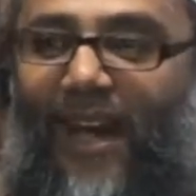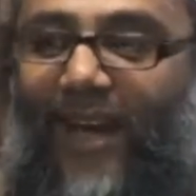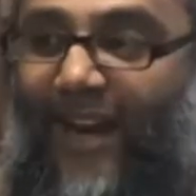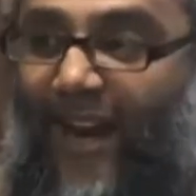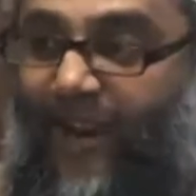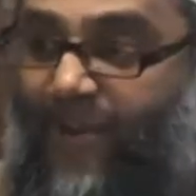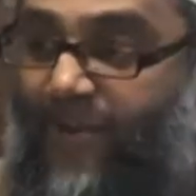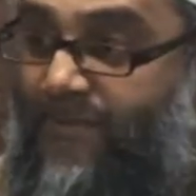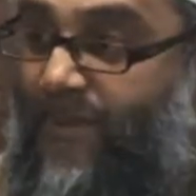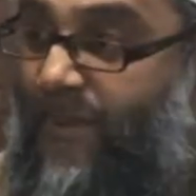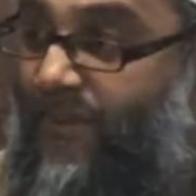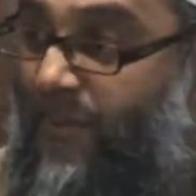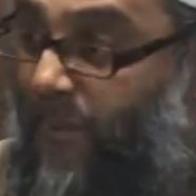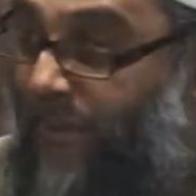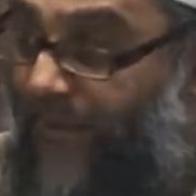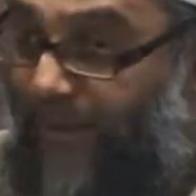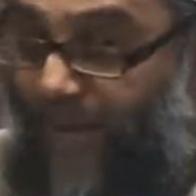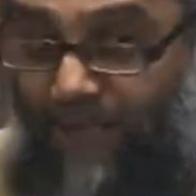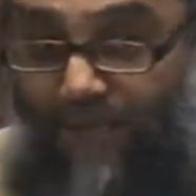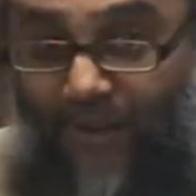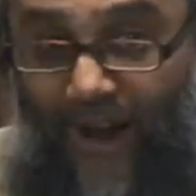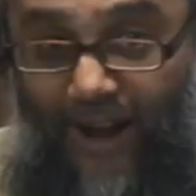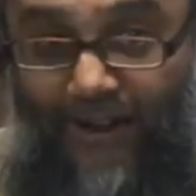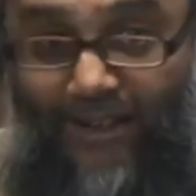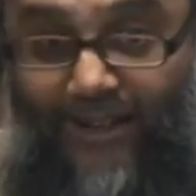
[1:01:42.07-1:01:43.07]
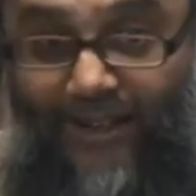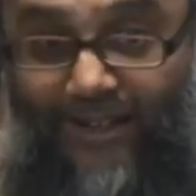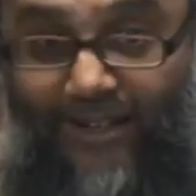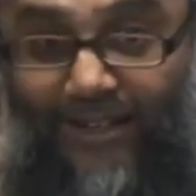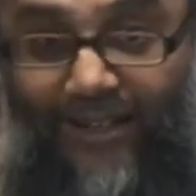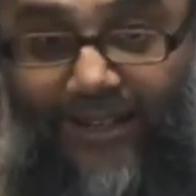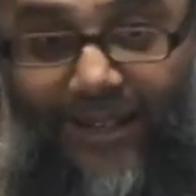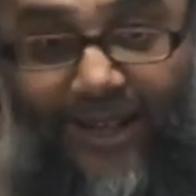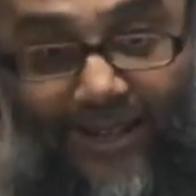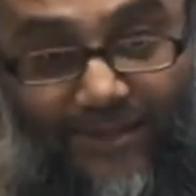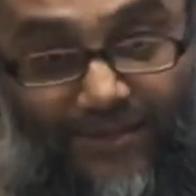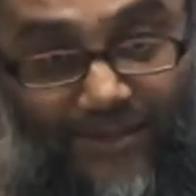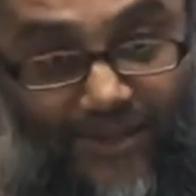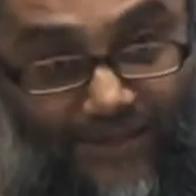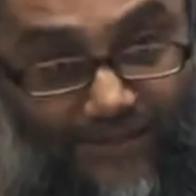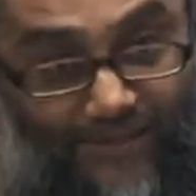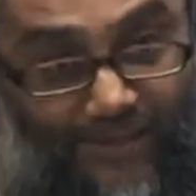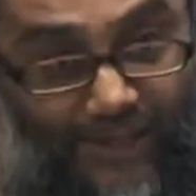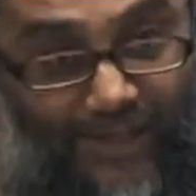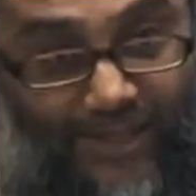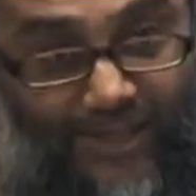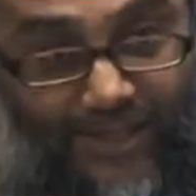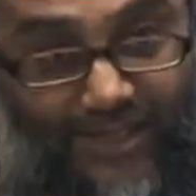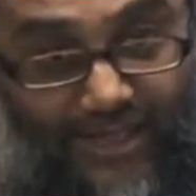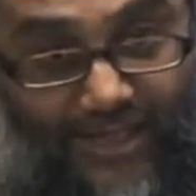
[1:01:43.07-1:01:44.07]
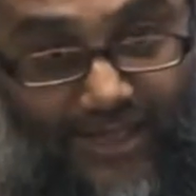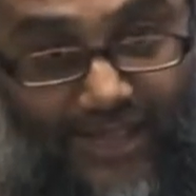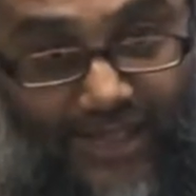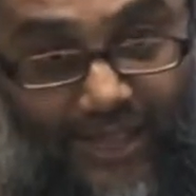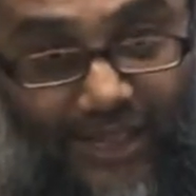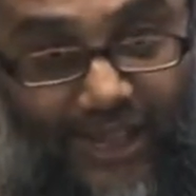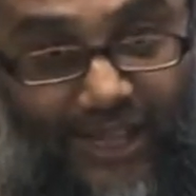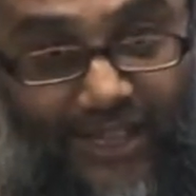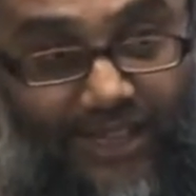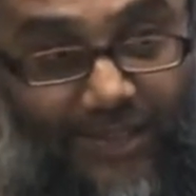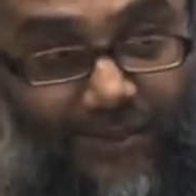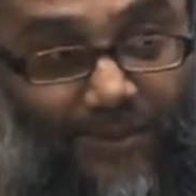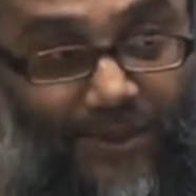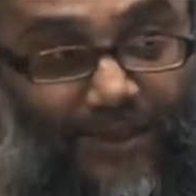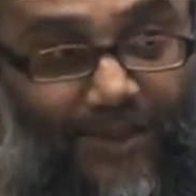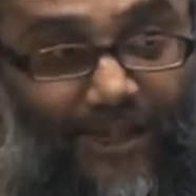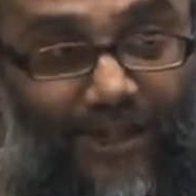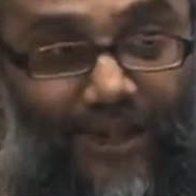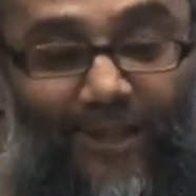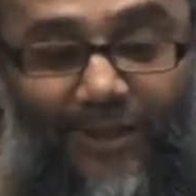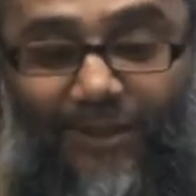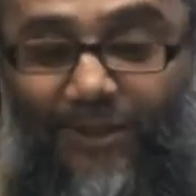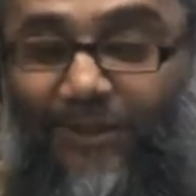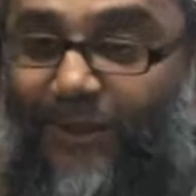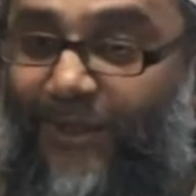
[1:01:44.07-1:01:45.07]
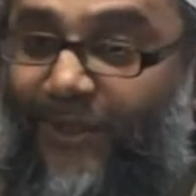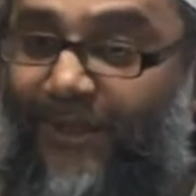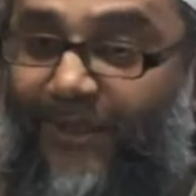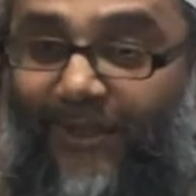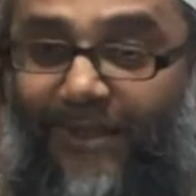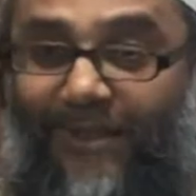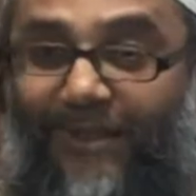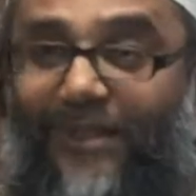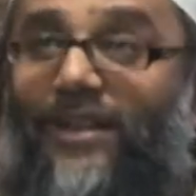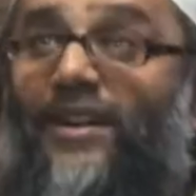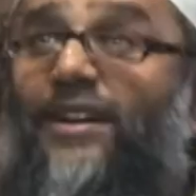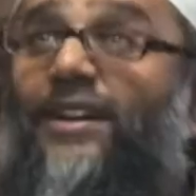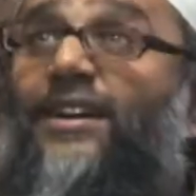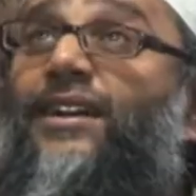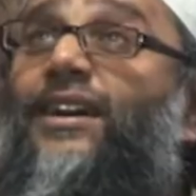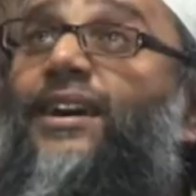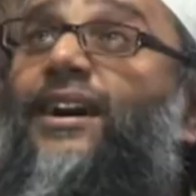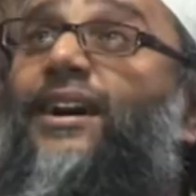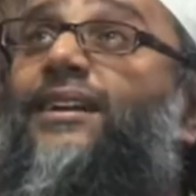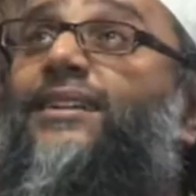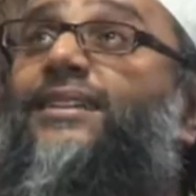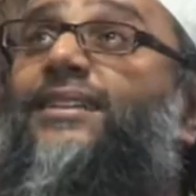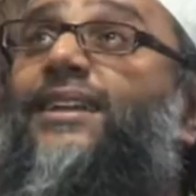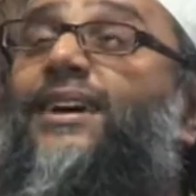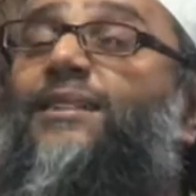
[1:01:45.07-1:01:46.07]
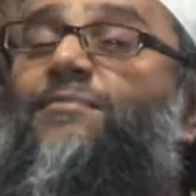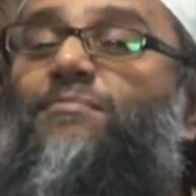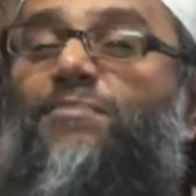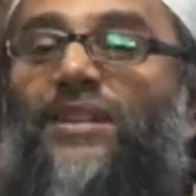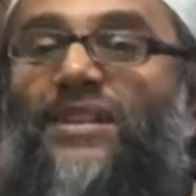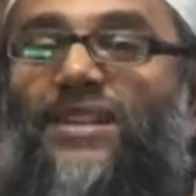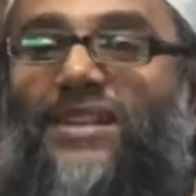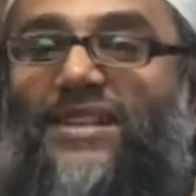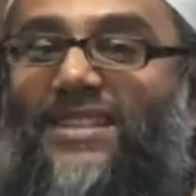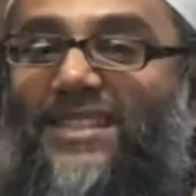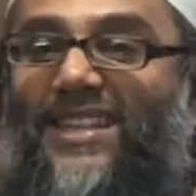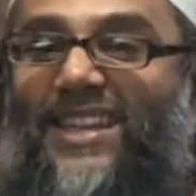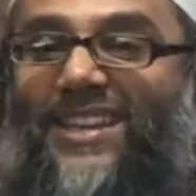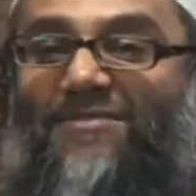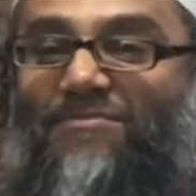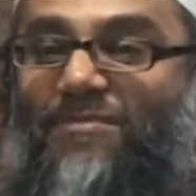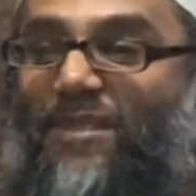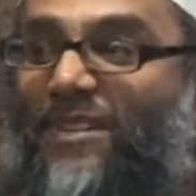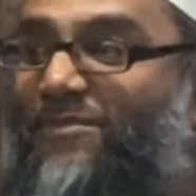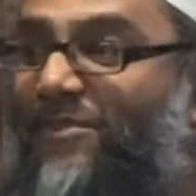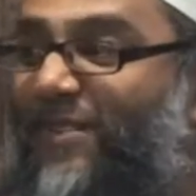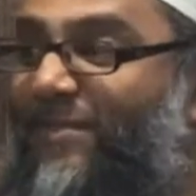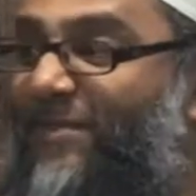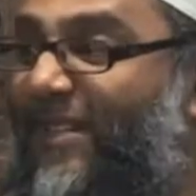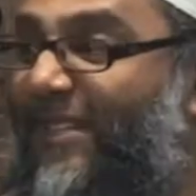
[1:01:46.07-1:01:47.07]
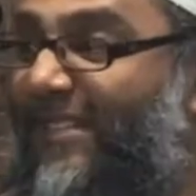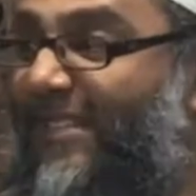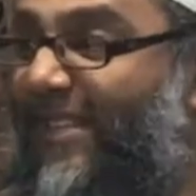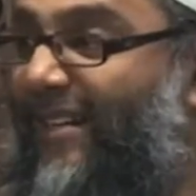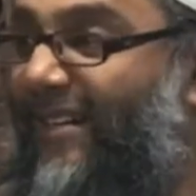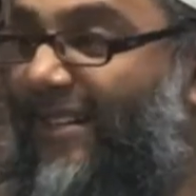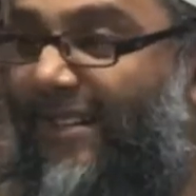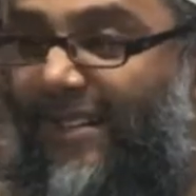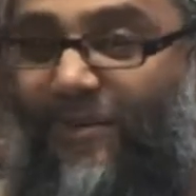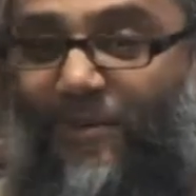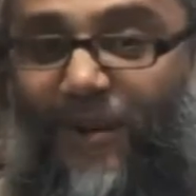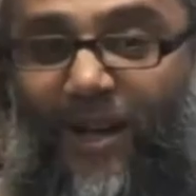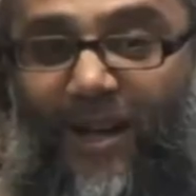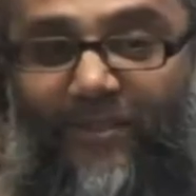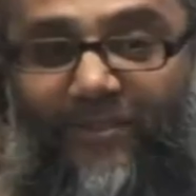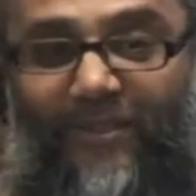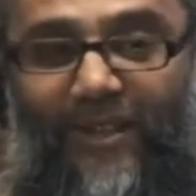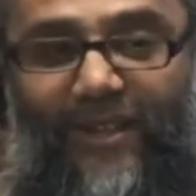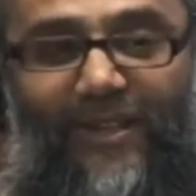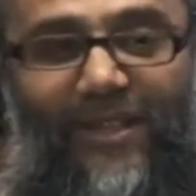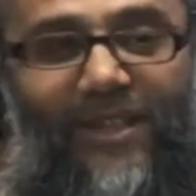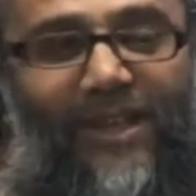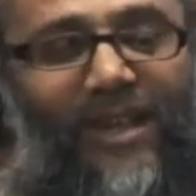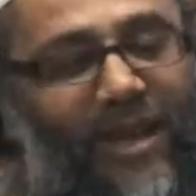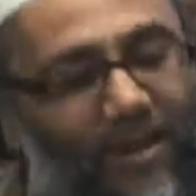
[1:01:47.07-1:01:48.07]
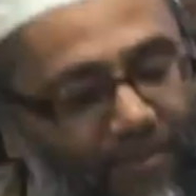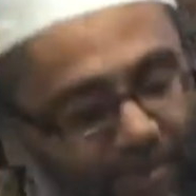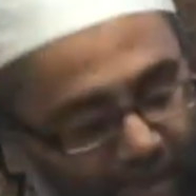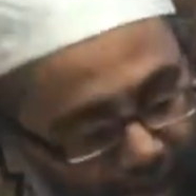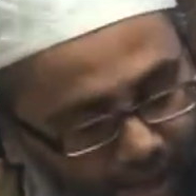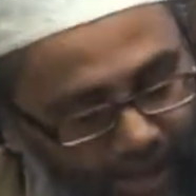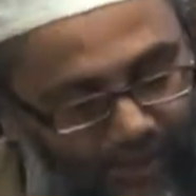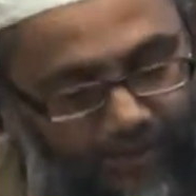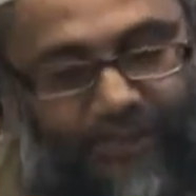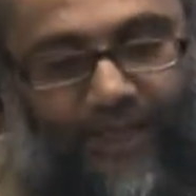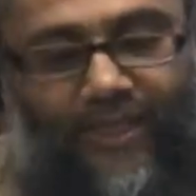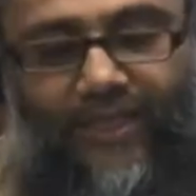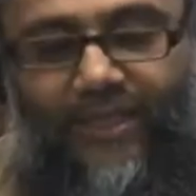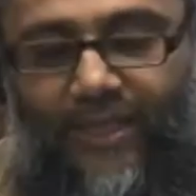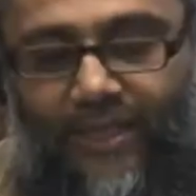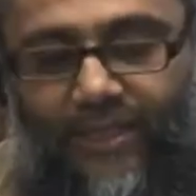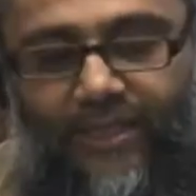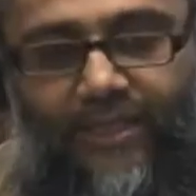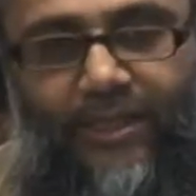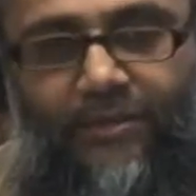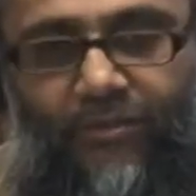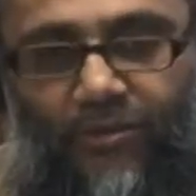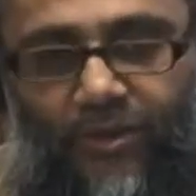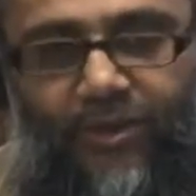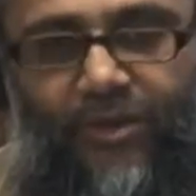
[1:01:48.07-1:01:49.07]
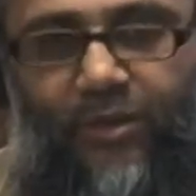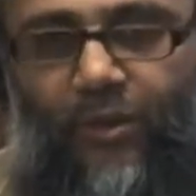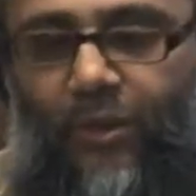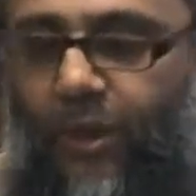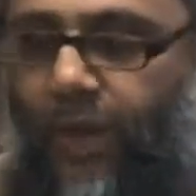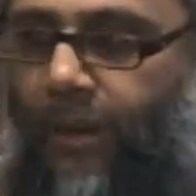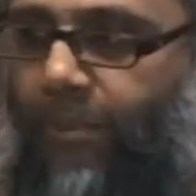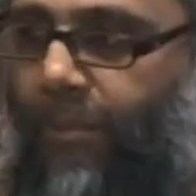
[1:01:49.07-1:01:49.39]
And I remember when I married and I first did a journey with her, I thought, oh, Ya Allah, please save me from her tongue and whatever. But alhamdulillah, she was a